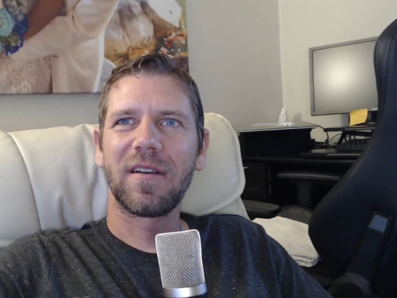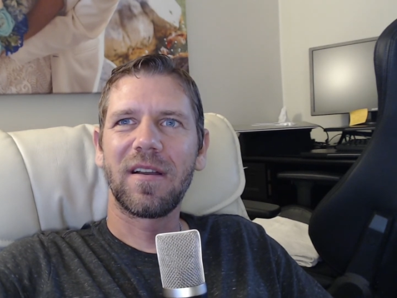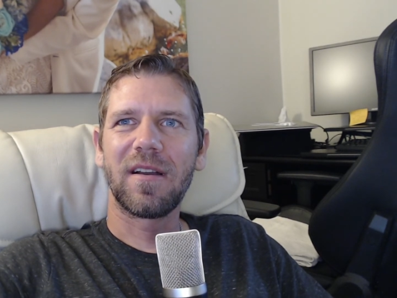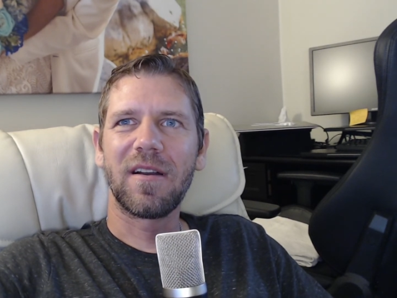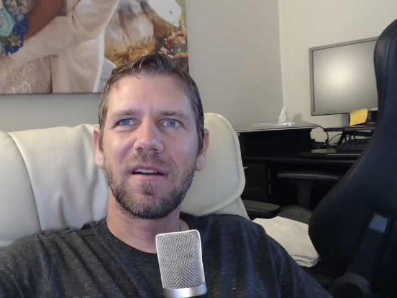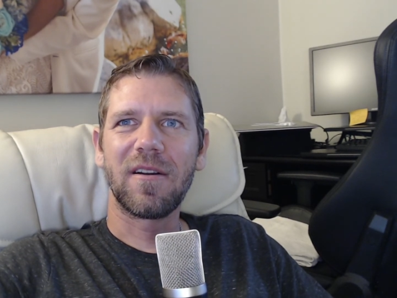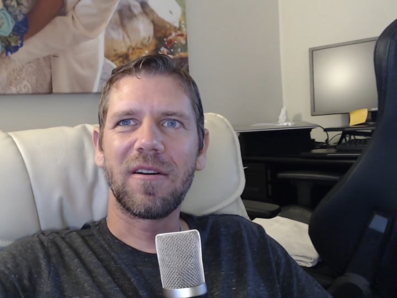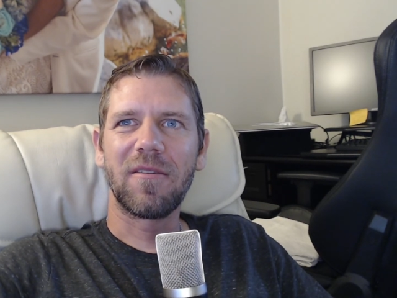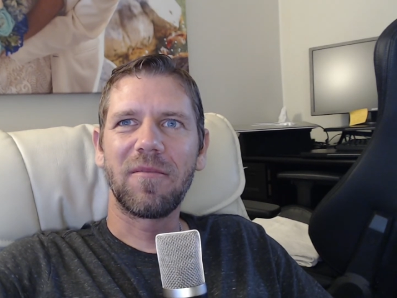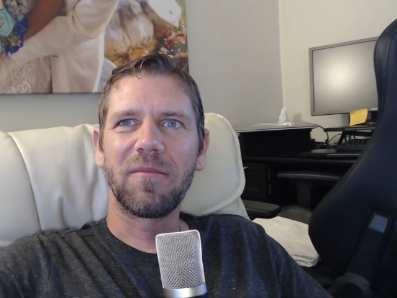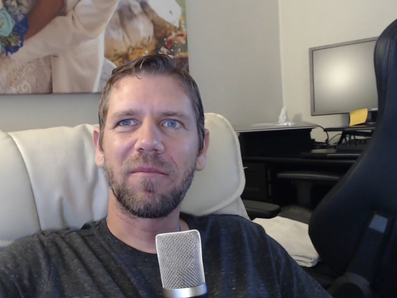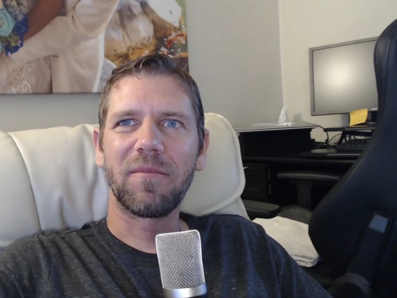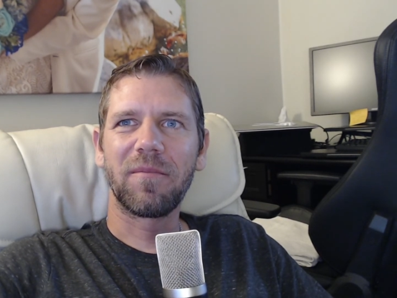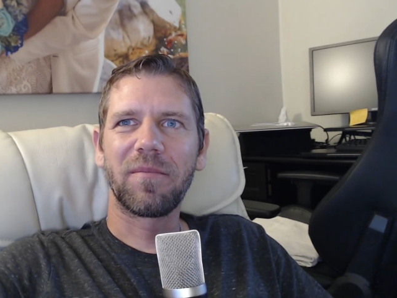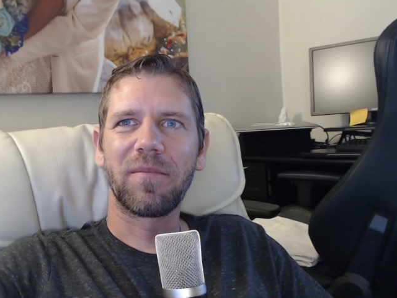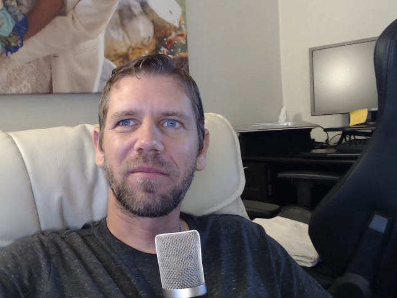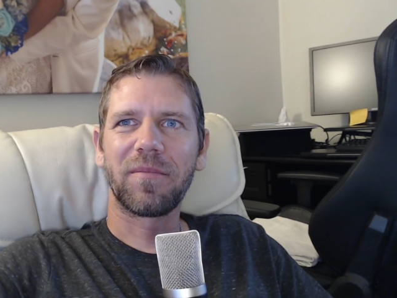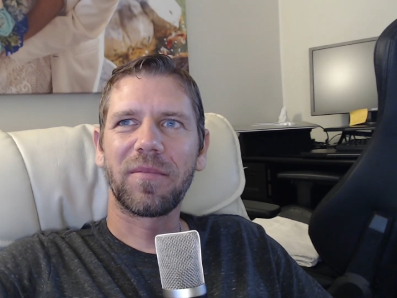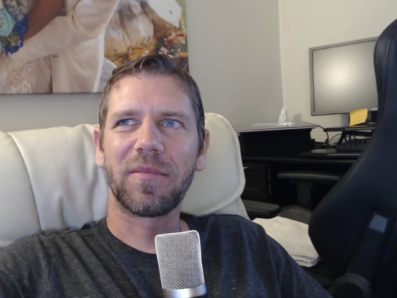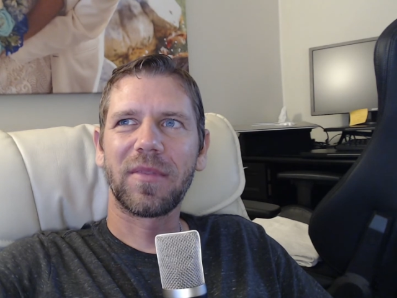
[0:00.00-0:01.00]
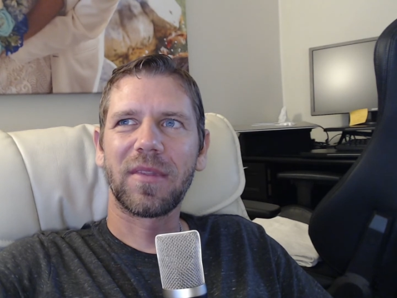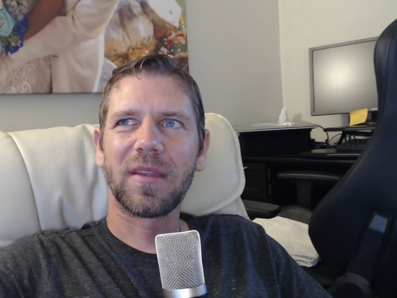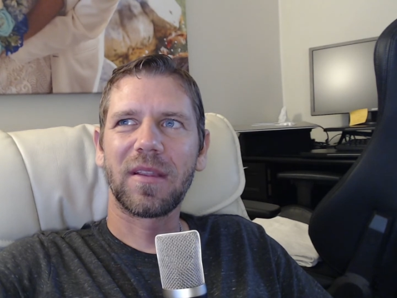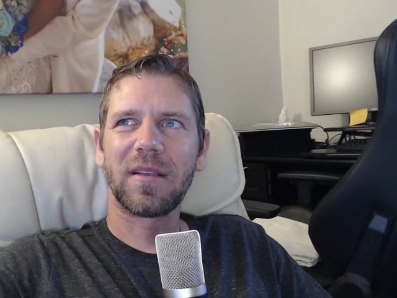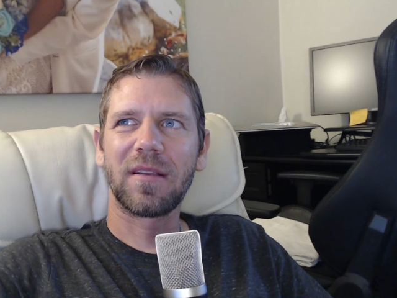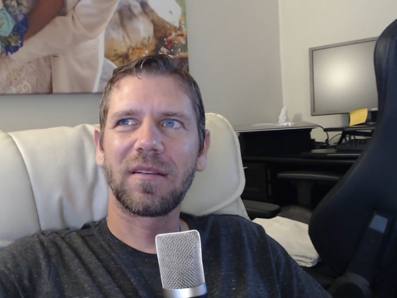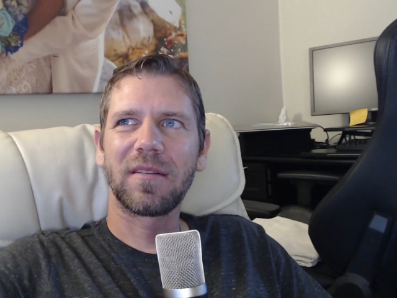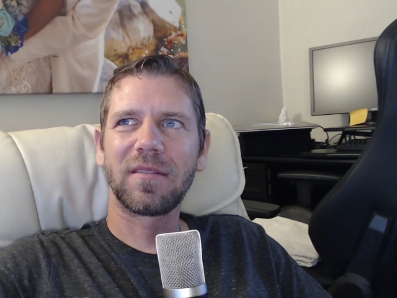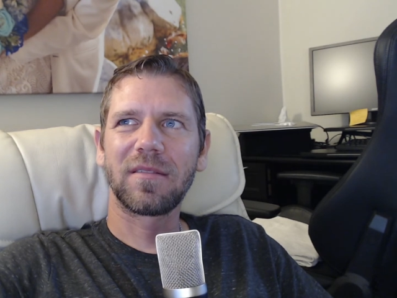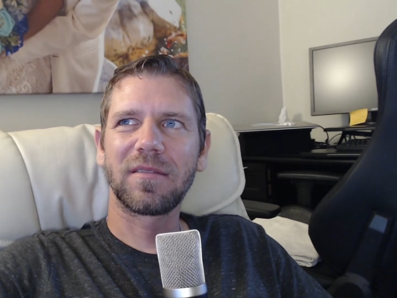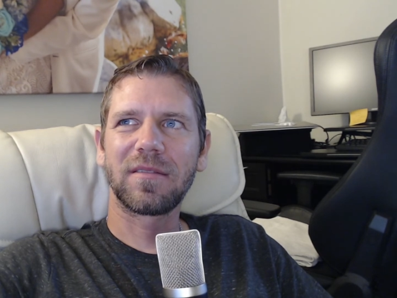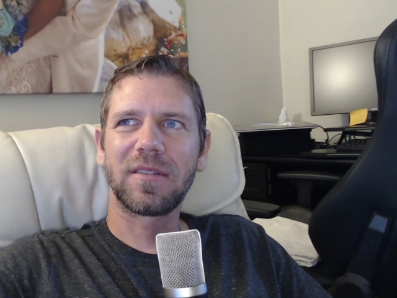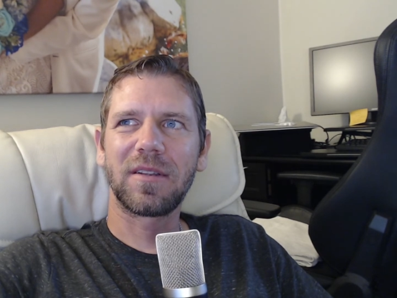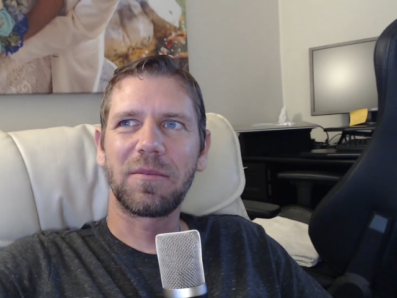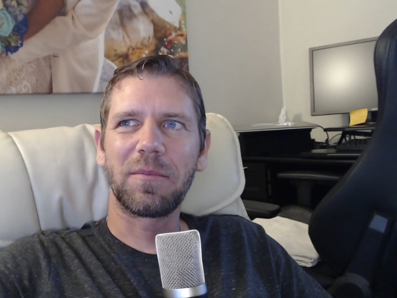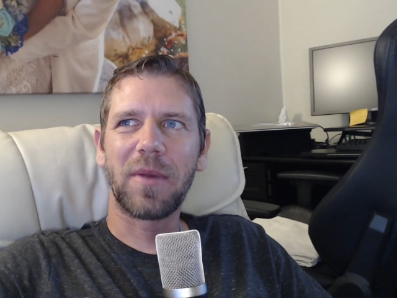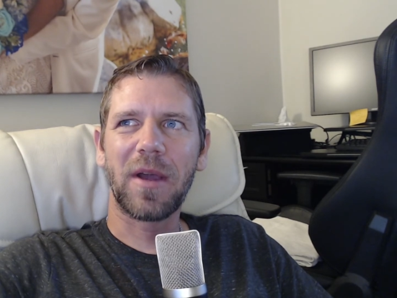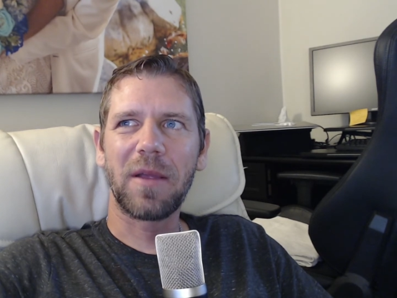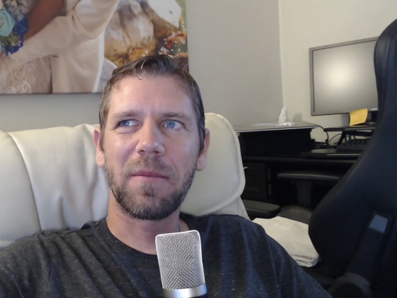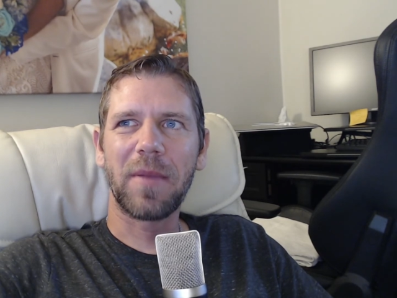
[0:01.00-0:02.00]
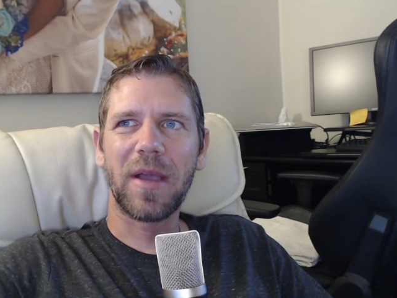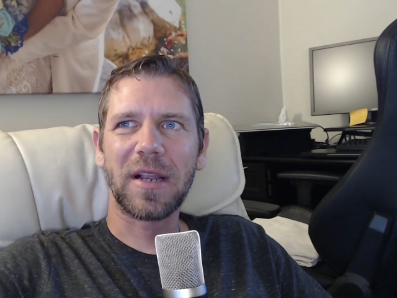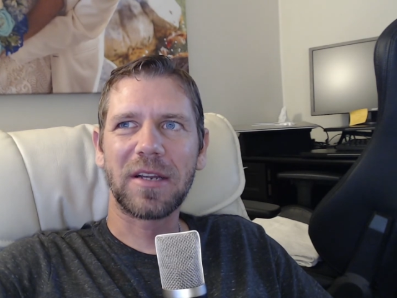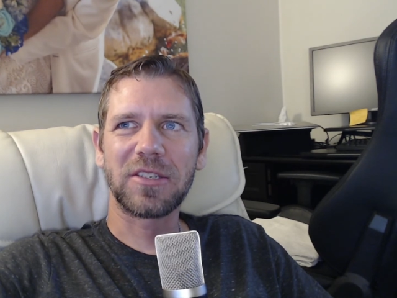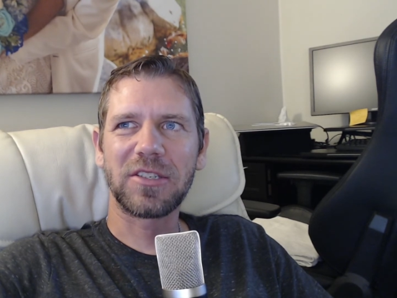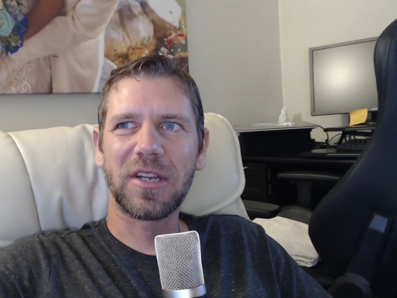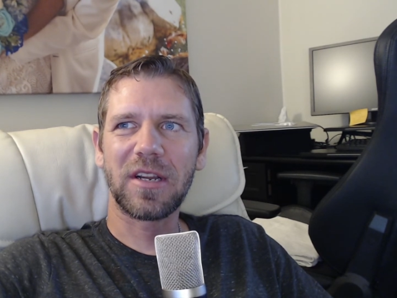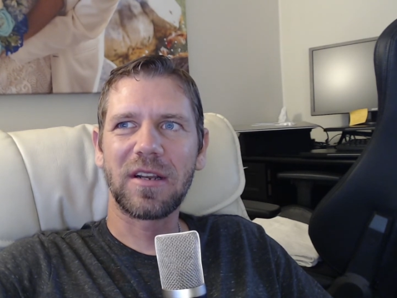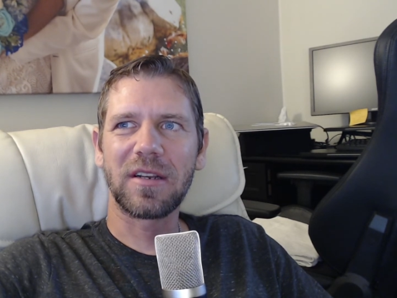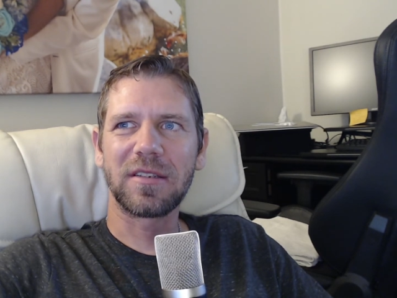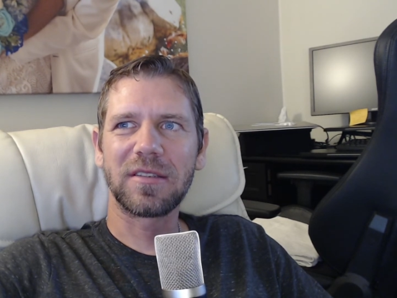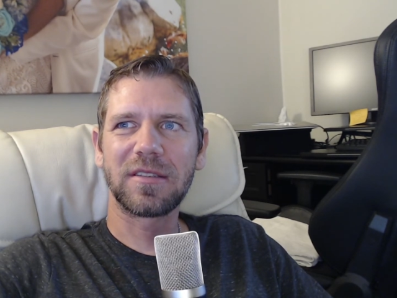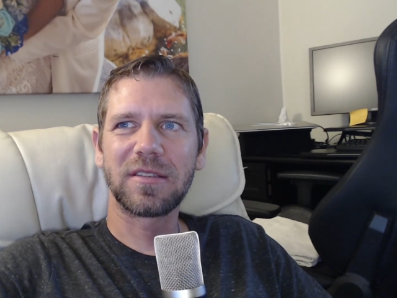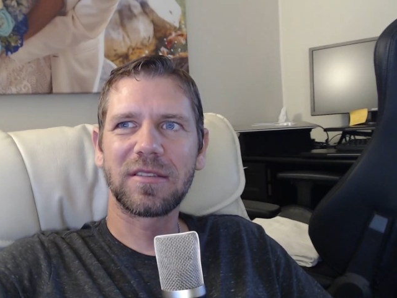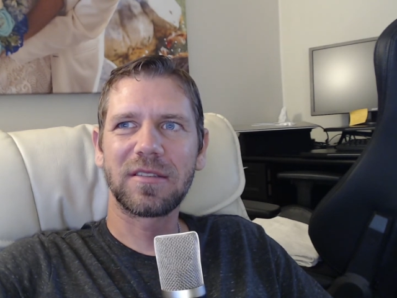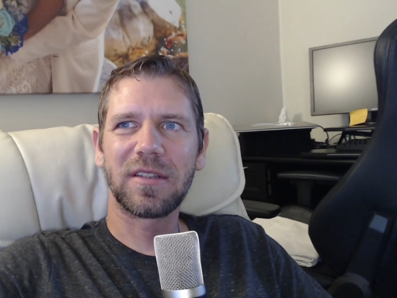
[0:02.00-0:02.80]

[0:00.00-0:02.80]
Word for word: um, they're buying back shares.